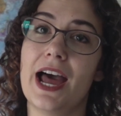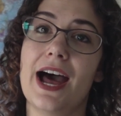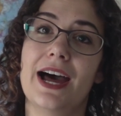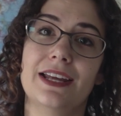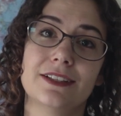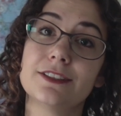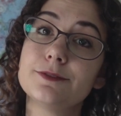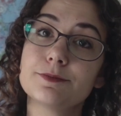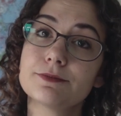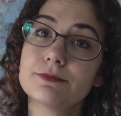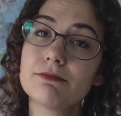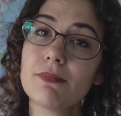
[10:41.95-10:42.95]
and
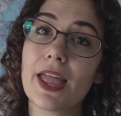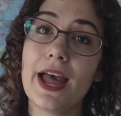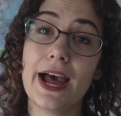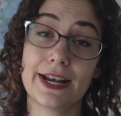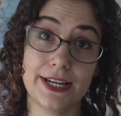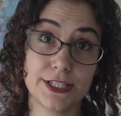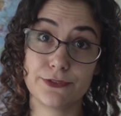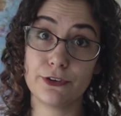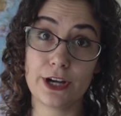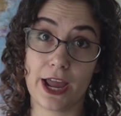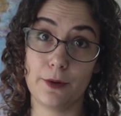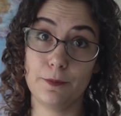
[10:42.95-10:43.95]
at least for
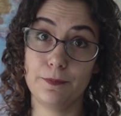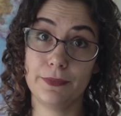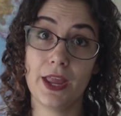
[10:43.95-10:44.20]
now,